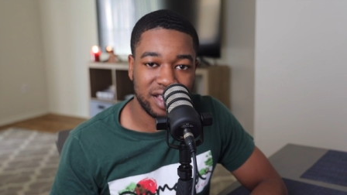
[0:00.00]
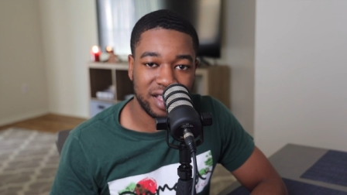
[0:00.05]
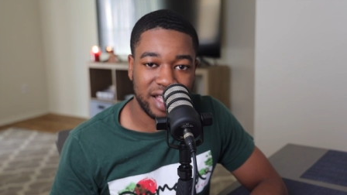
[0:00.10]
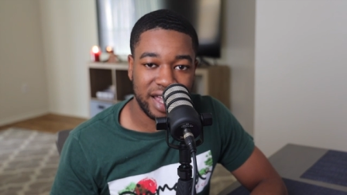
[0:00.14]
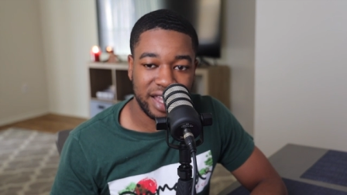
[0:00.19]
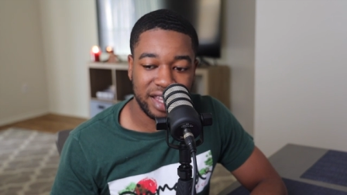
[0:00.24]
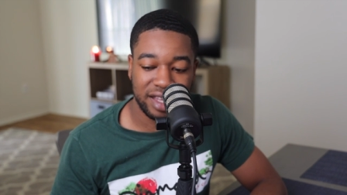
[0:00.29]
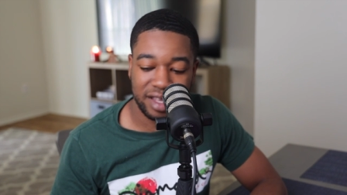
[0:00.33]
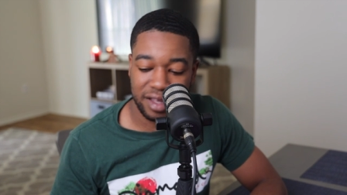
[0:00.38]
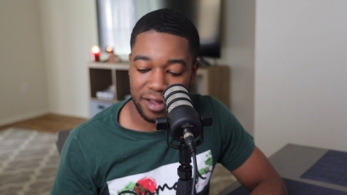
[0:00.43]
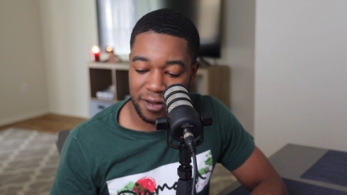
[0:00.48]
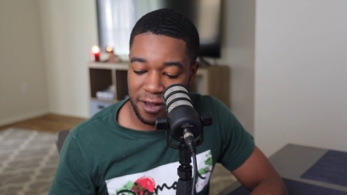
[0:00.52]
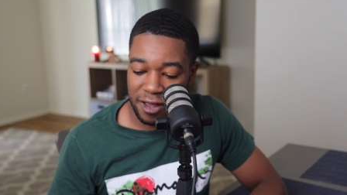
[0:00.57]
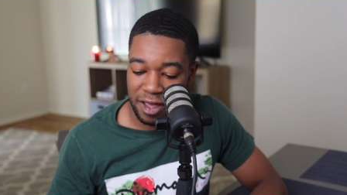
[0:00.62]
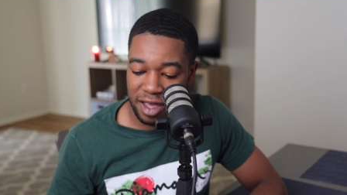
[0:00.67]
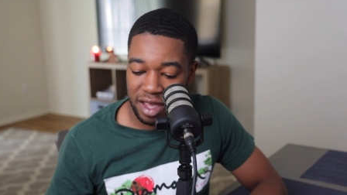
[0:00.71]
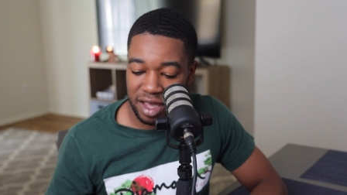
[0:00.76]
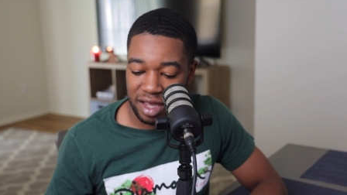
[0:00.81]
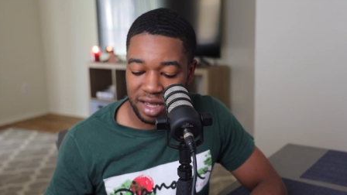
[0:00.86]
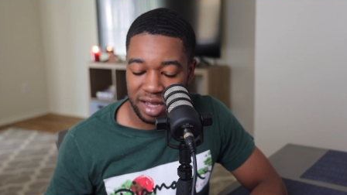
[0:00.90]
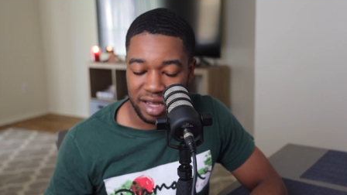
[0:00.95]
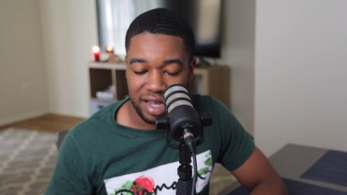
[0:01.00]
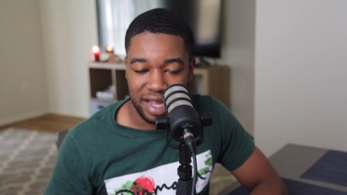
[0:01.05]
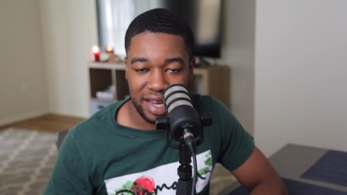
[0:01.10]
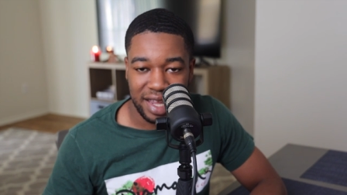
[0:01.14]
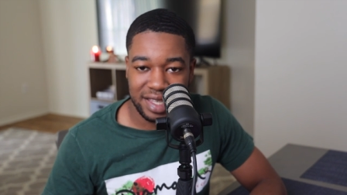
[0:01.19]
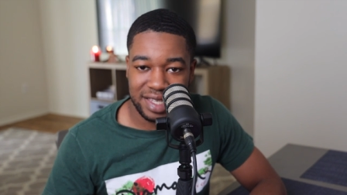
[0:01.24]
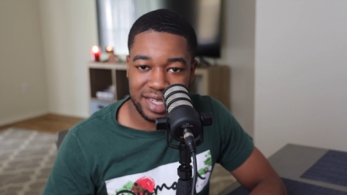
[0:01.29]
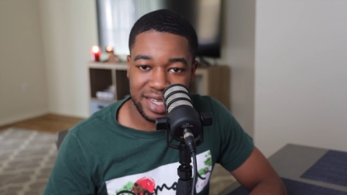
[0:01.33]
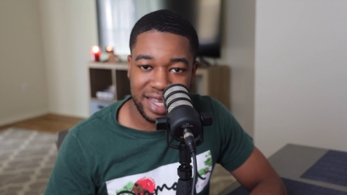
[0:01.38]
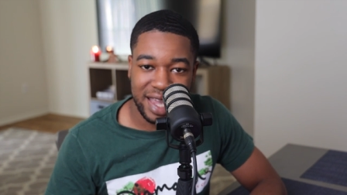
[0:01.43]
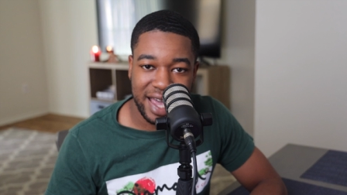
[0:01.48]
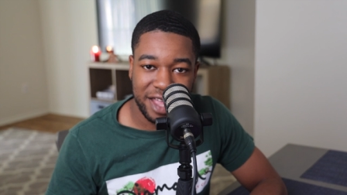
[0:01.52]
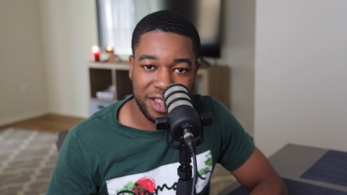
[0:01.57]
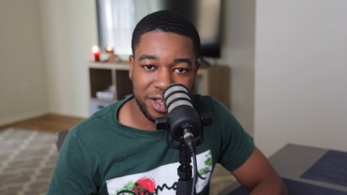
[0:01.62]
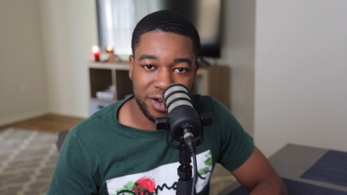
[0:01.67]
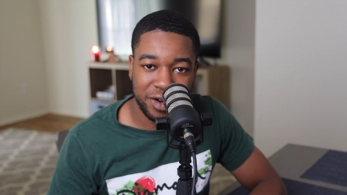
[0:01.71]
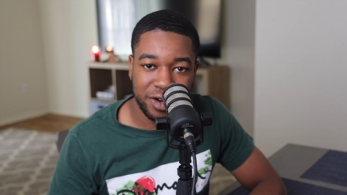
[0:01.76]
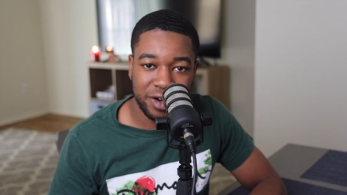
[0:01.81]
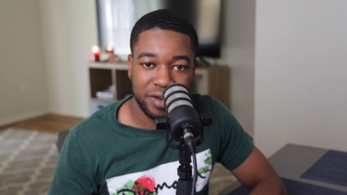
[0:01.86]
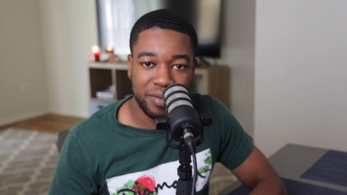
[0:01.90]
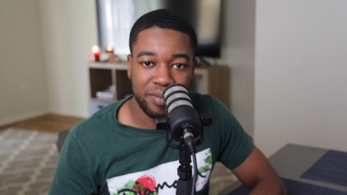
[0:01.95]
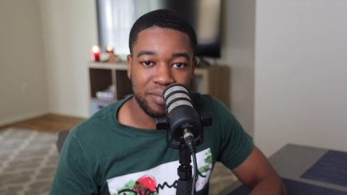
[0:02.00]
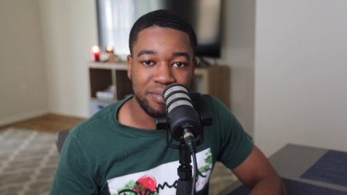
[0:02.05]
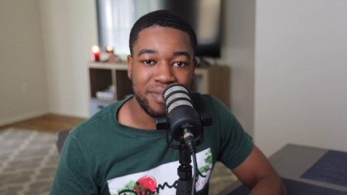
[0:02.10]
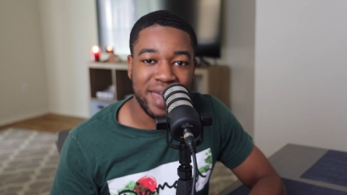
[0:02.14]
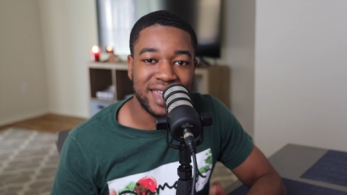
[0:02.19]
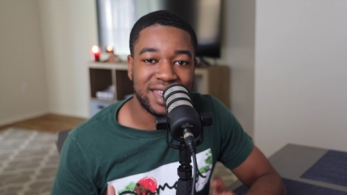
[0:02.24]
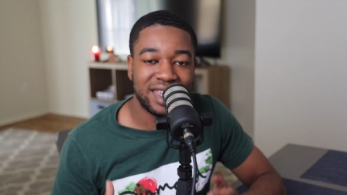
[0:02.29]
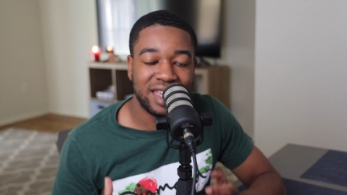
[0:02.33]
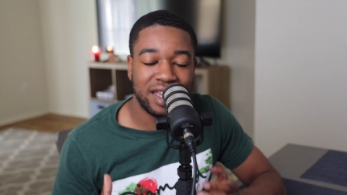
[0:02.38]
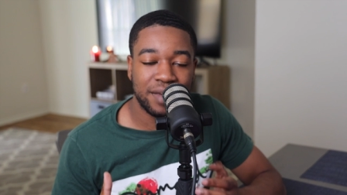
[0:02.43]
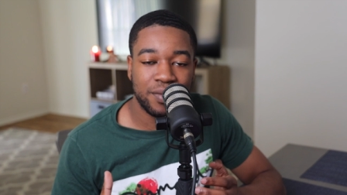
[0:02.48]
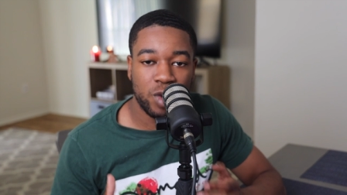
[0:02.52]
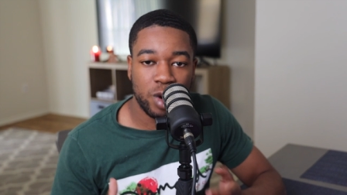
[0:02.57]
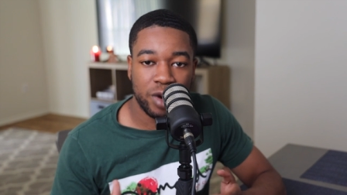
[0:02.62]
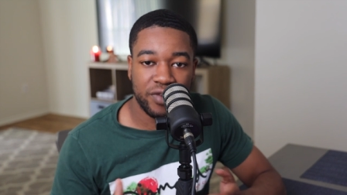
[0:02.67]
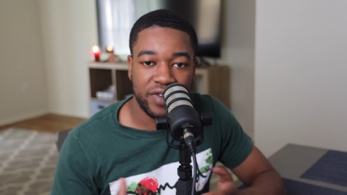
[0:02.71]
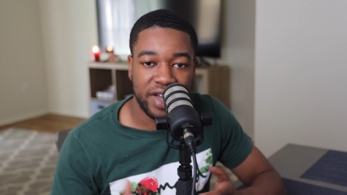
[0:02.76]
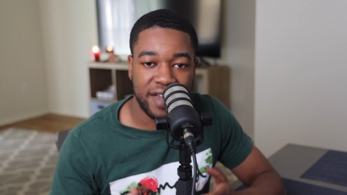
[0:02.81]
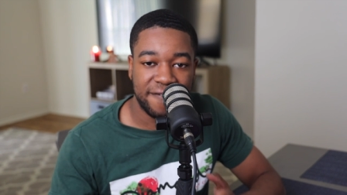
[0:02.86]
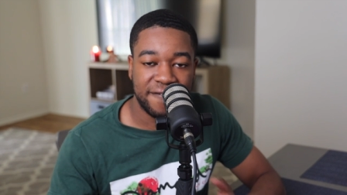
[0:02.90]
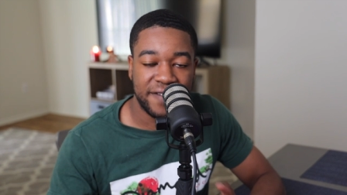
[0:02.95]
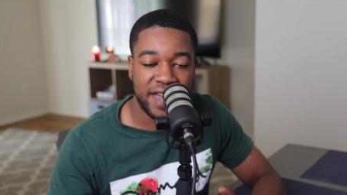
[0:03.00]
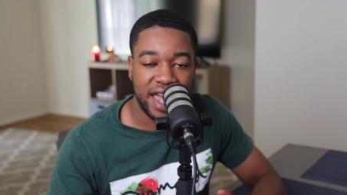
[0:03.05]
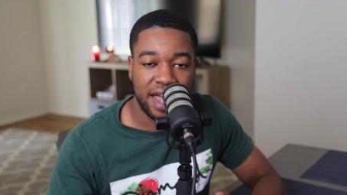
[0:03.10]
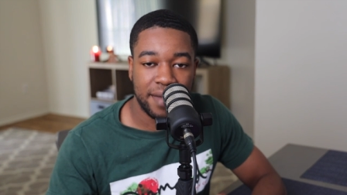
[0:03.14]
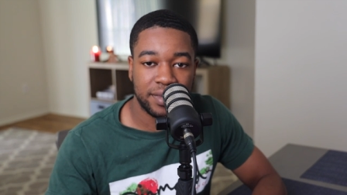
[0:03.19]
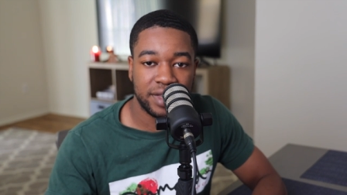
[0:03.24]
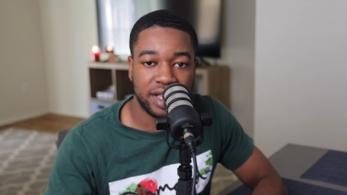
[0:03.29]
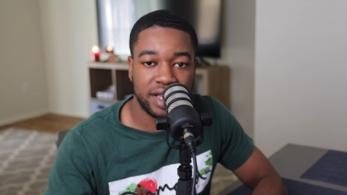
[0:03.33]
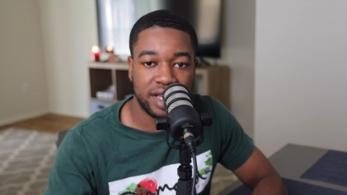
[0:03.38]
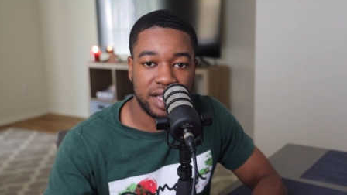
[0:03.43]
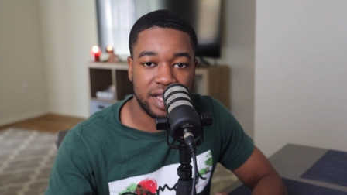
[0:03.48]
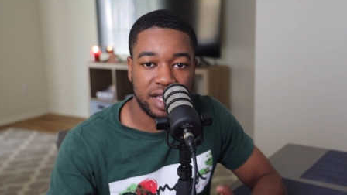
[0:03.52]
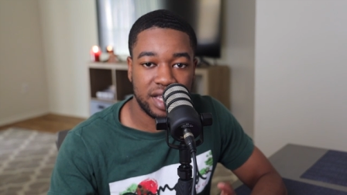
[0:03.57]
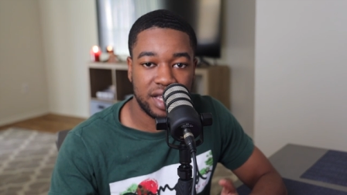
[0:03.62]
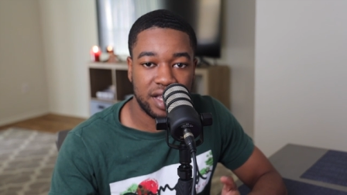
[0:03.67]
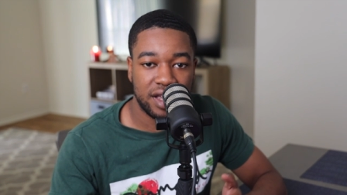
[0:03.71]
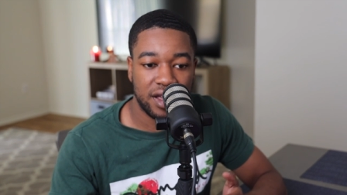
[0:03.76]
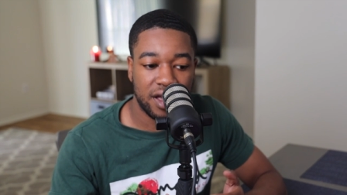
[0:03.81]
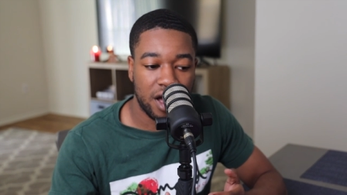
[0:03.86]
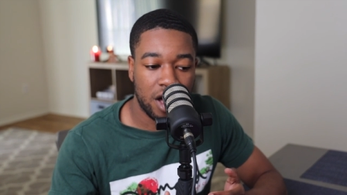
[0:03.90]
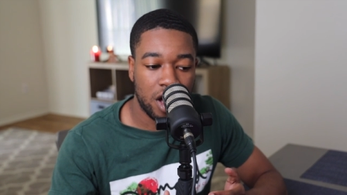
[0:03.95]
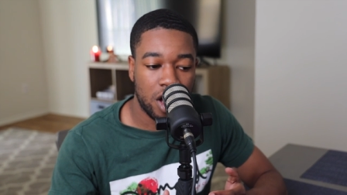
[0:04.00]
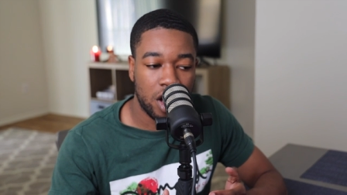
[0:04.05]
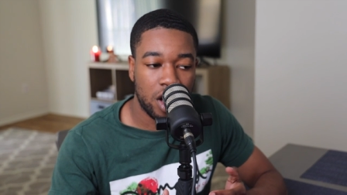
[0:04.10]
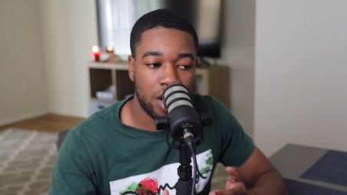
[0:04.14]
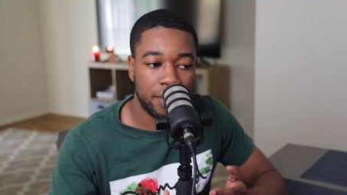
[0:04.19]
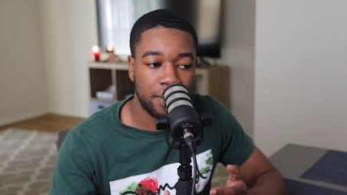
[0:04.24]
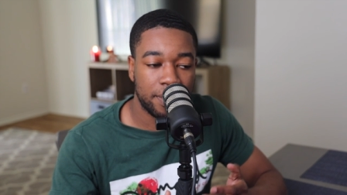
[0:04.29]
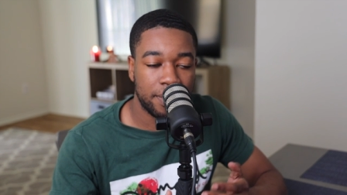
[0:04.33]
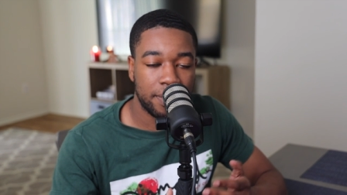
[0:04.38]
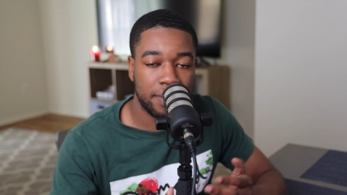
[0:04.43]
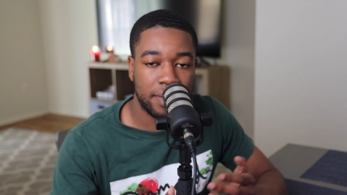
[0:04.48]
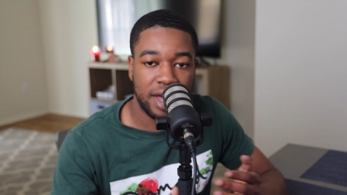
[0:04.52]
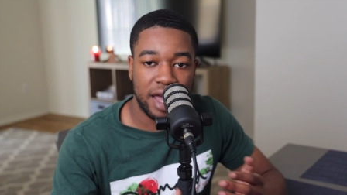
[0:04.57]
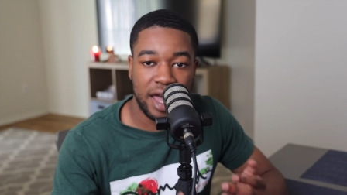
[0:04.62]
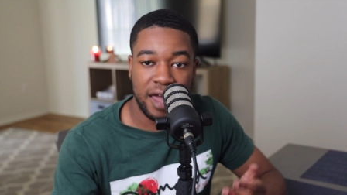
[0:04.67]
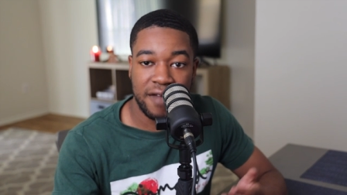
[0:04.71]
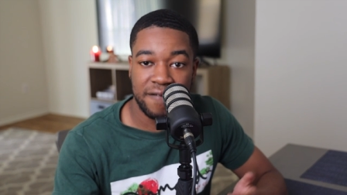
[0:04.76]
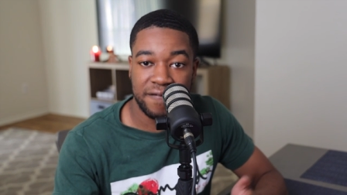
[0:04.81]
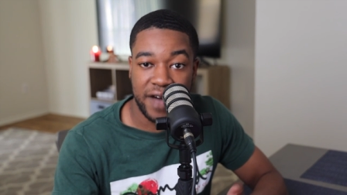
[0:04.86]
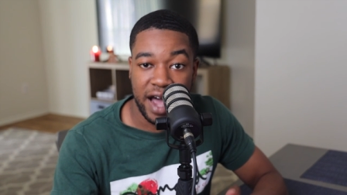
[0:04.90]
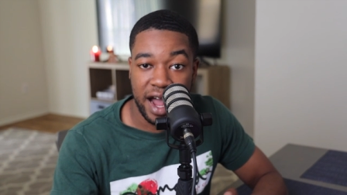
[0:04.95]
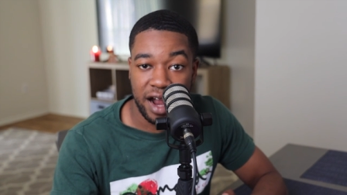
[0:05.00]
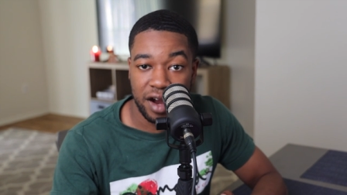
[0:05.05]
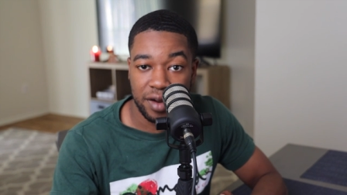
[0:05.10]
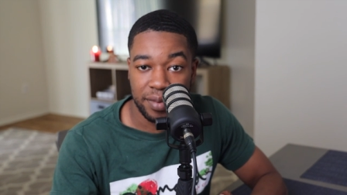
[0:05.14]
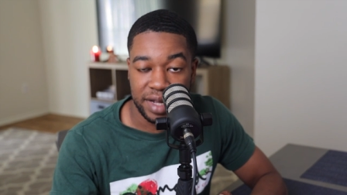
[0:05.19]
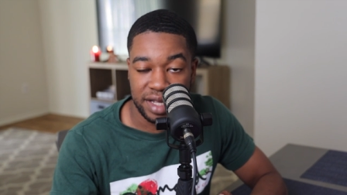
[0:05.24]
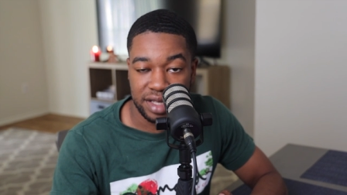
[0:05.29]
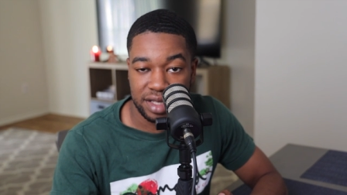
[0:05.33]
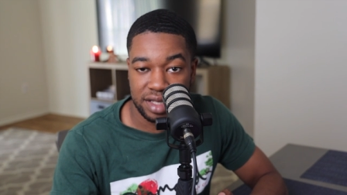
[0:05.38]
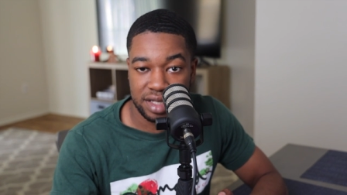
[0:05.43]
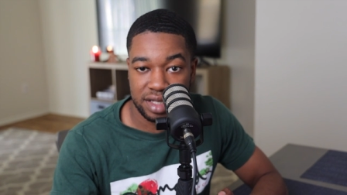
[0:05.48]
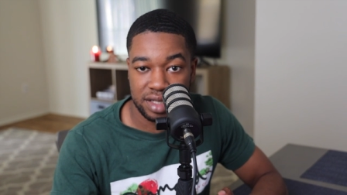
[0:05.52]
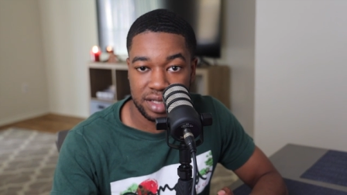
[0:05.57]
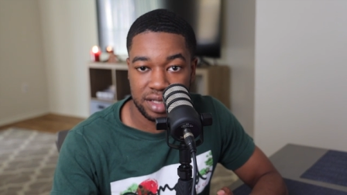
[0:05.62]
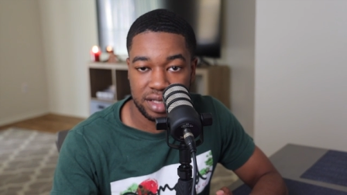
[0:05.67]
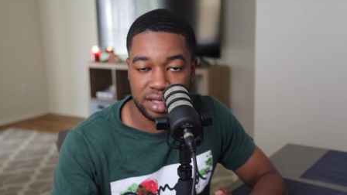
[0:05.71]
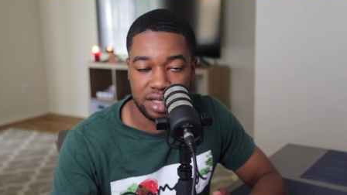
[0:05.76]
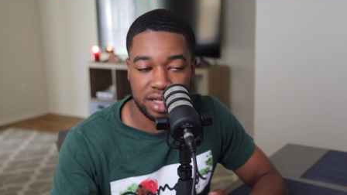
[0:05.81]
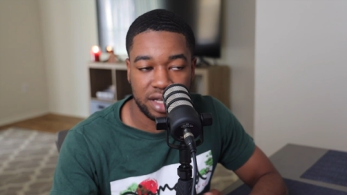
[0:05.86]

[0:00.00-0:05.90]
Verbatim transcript: Like getting together, making it more of a family environment. I